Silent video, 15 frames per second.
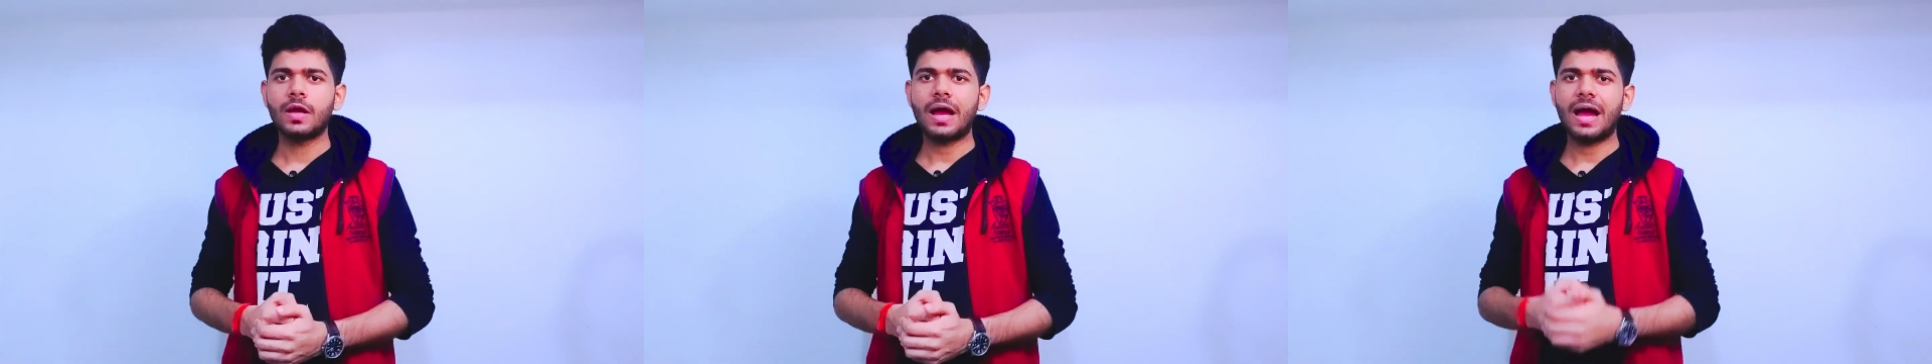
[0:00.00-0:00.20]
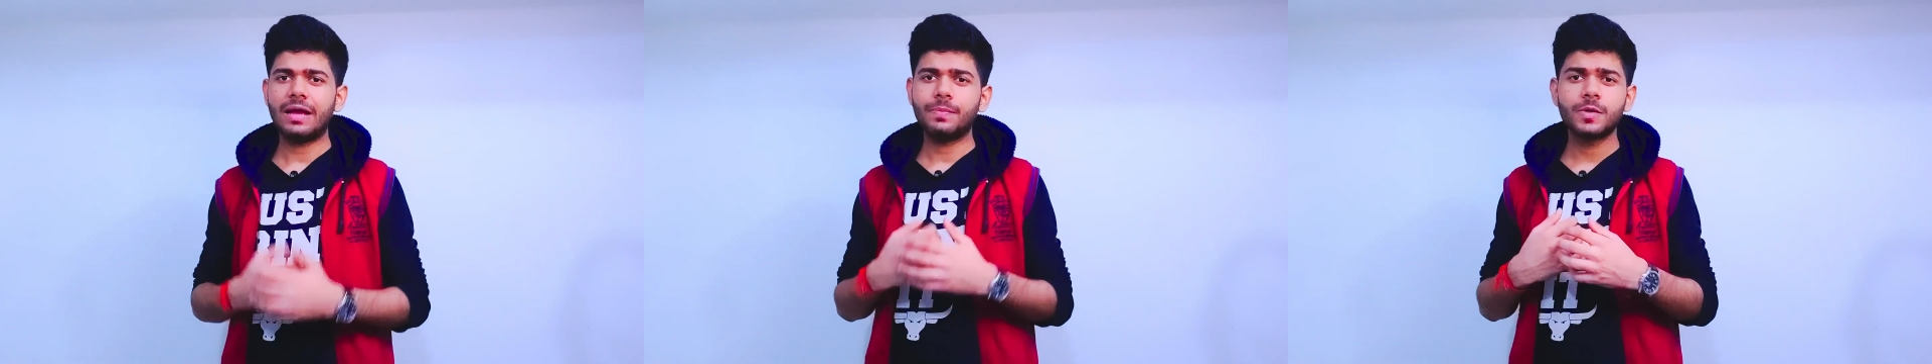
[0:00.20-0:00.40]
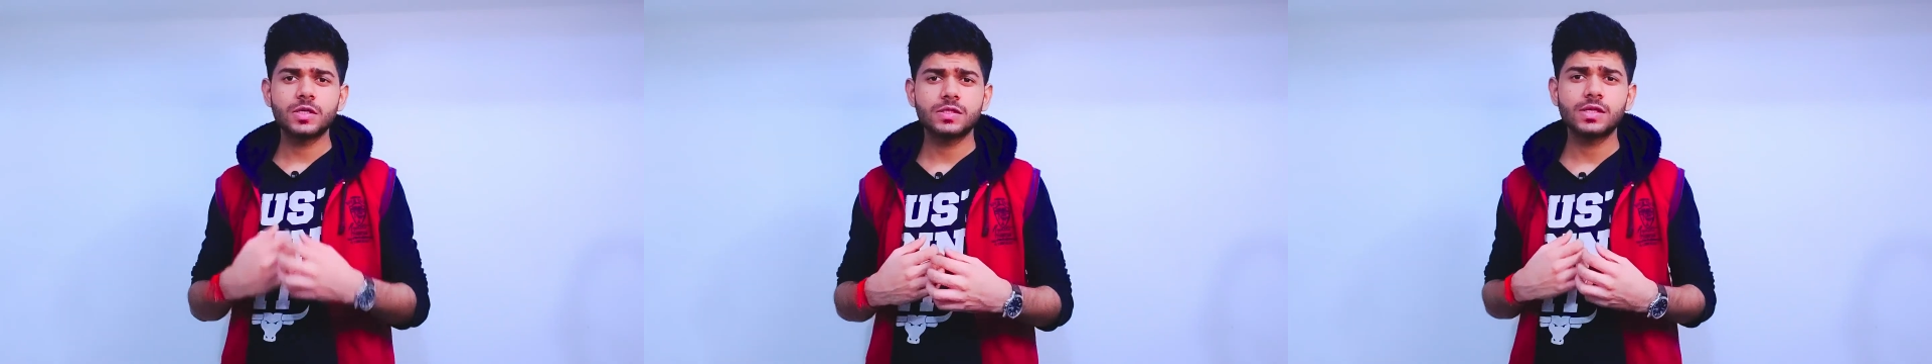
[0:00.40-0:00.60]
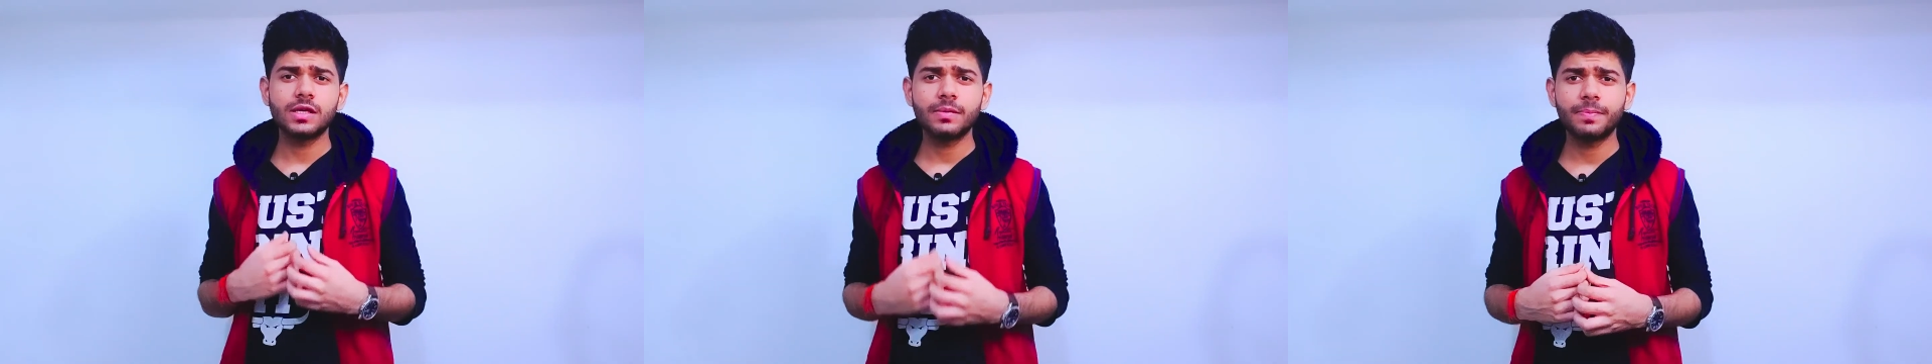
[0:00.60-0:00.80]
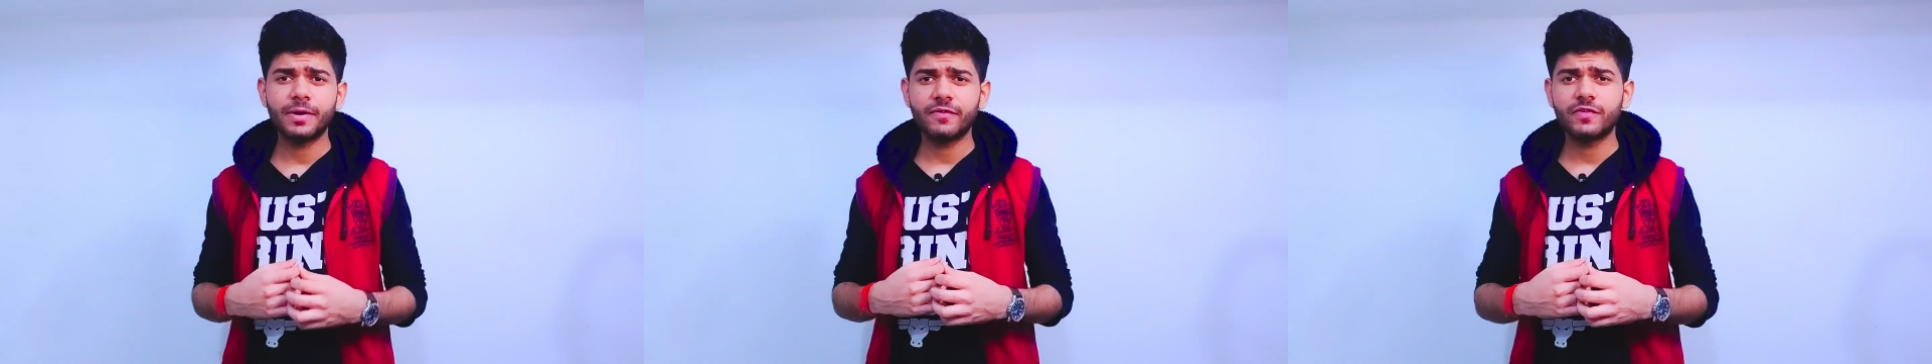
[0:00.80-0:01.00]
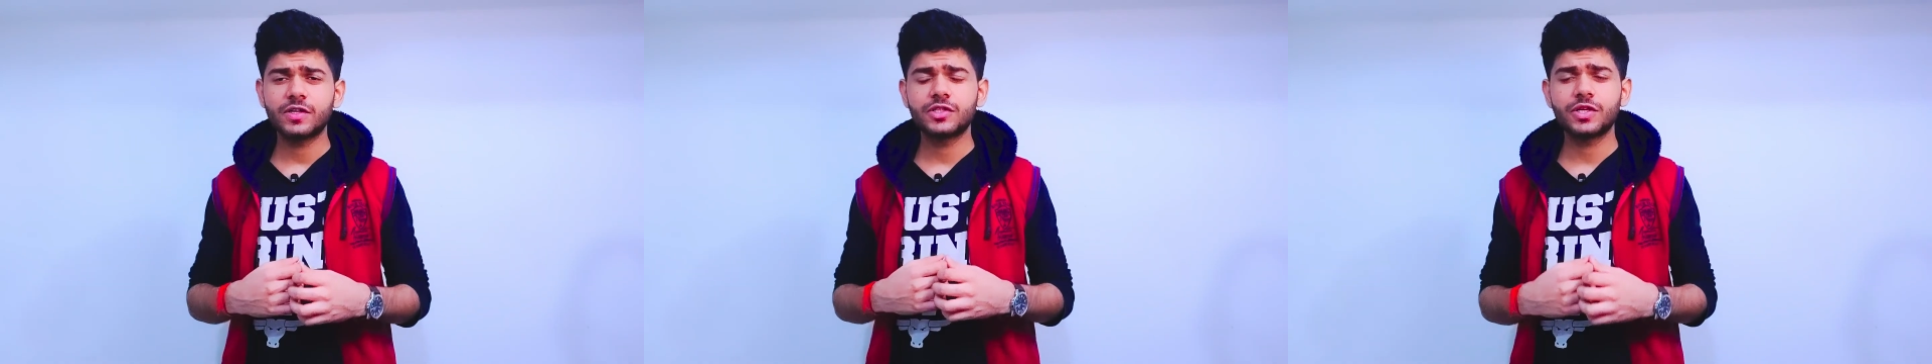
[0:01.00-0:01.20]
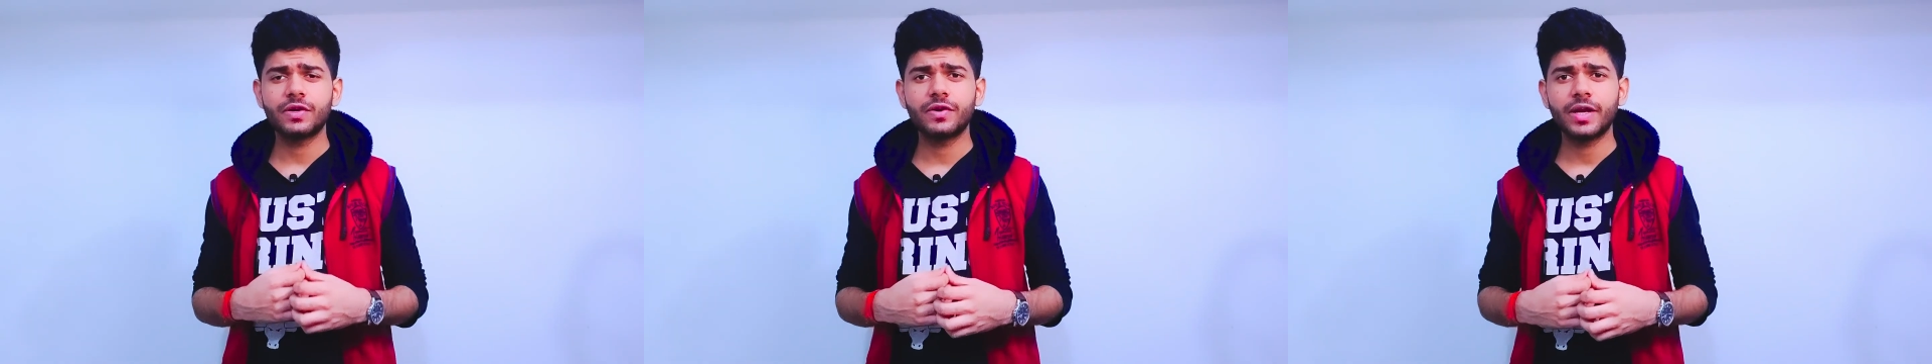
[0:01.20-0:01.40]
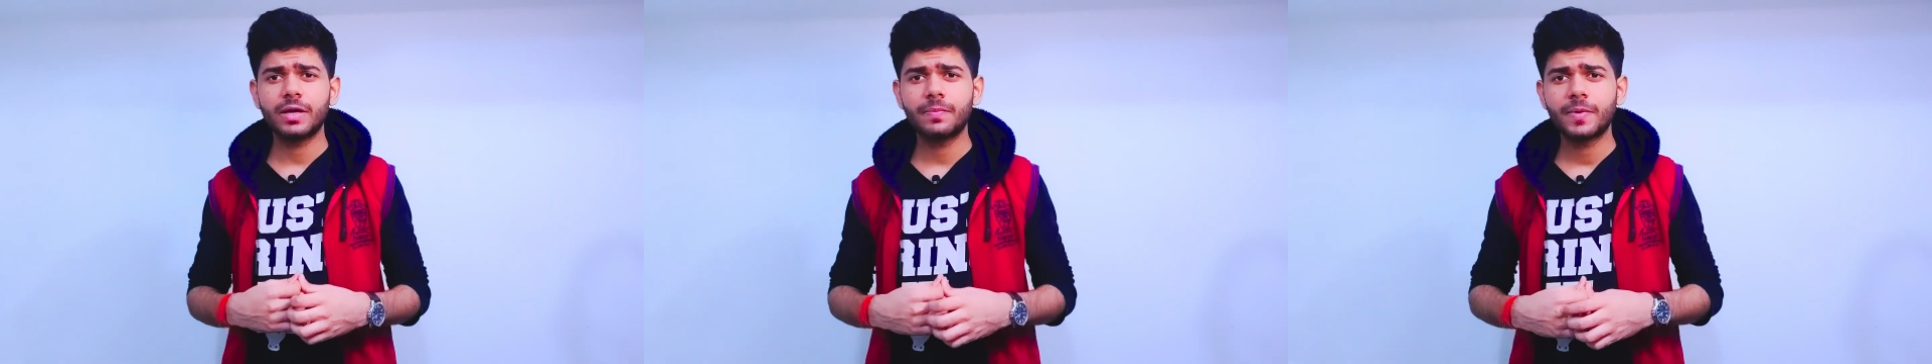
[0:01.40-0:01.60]
I personally prefer
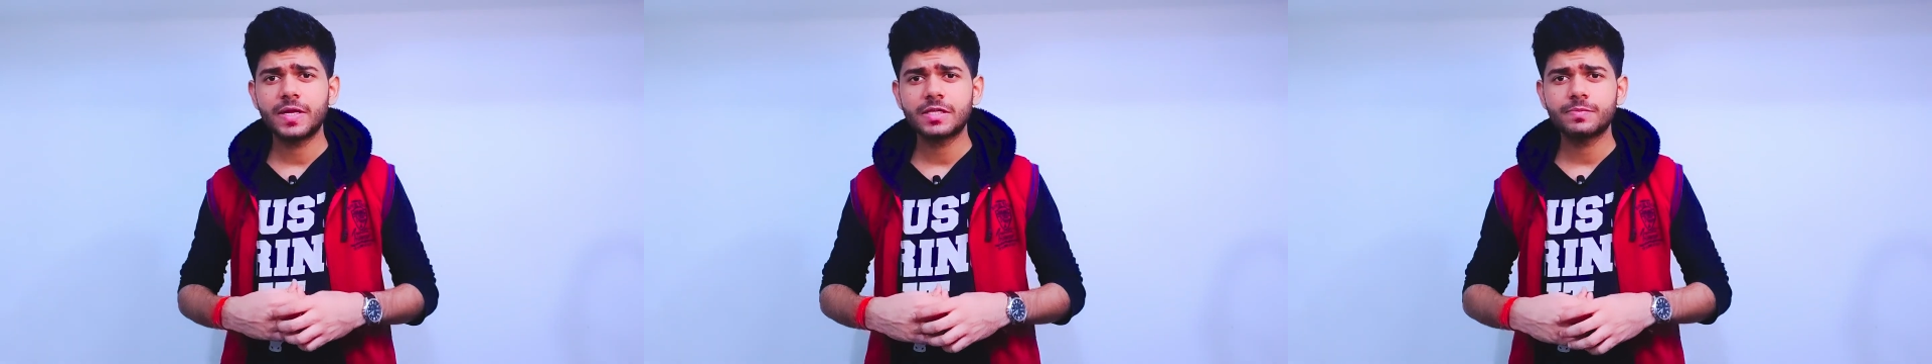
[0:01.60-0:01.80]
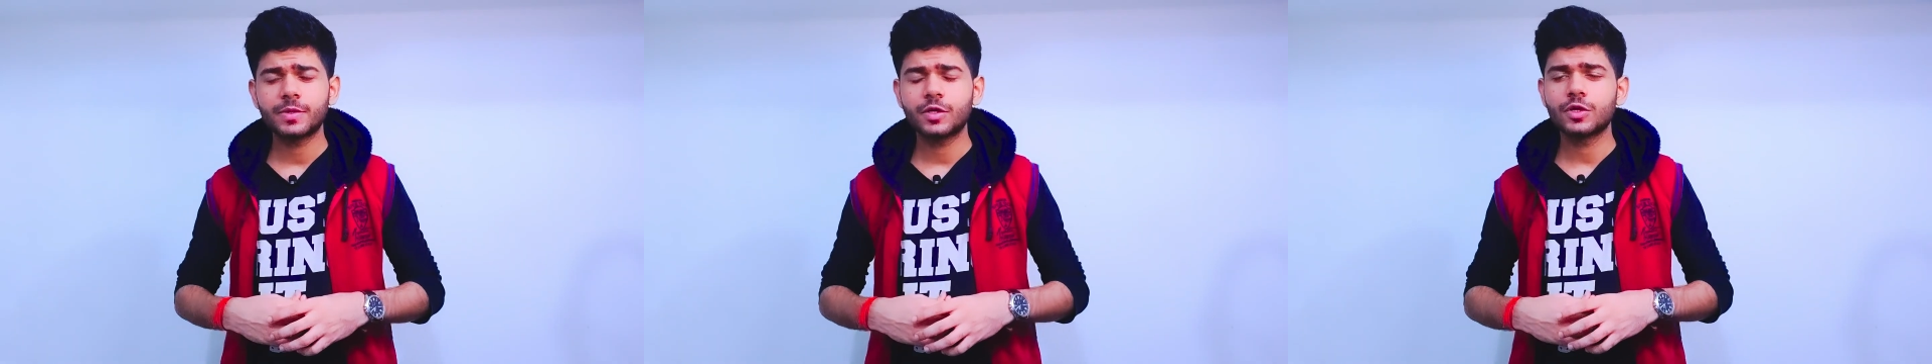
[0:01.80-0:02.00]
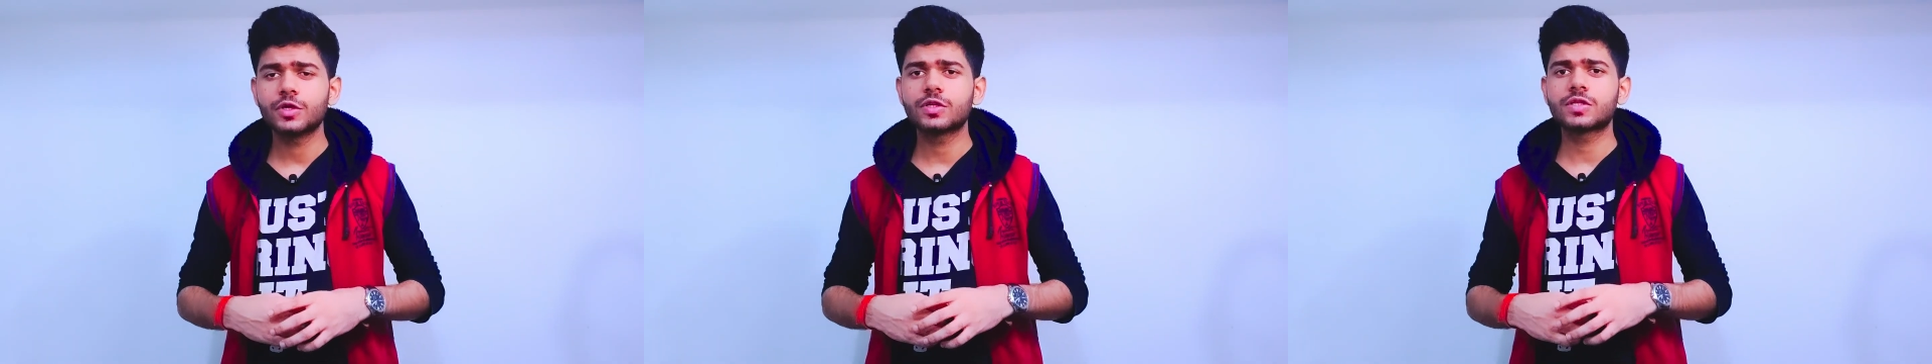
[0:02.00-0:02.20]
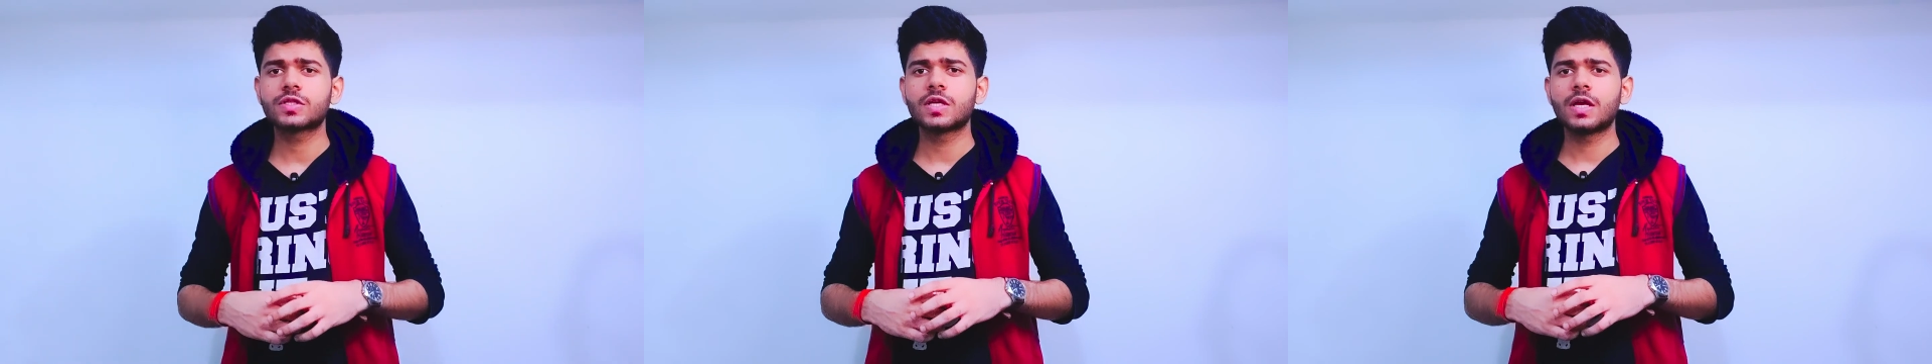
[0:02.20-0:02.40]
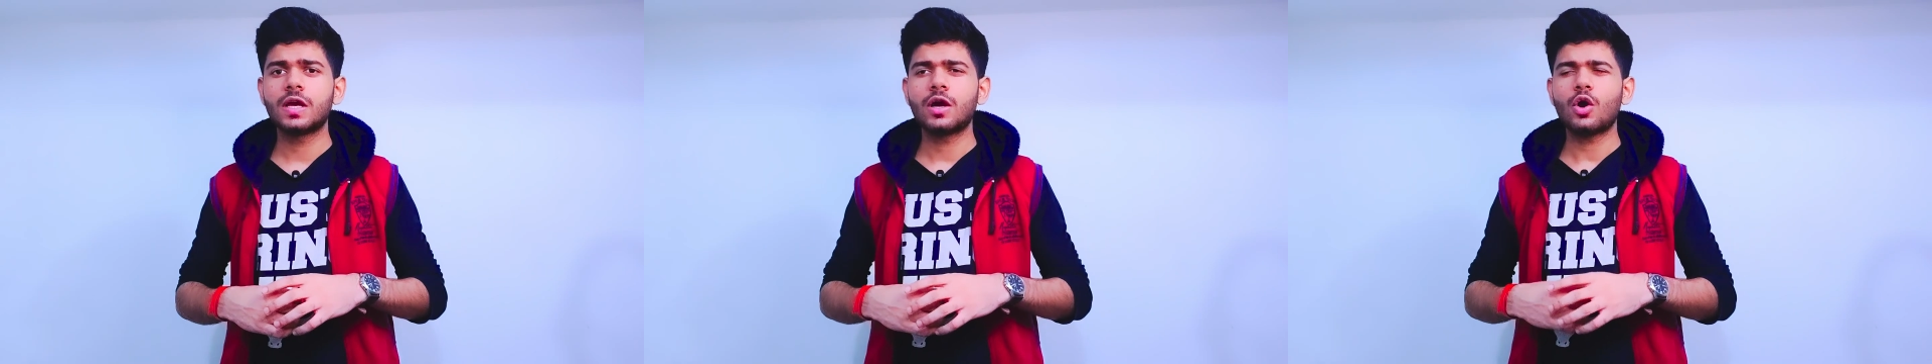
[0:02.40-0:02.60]
GeneratePress because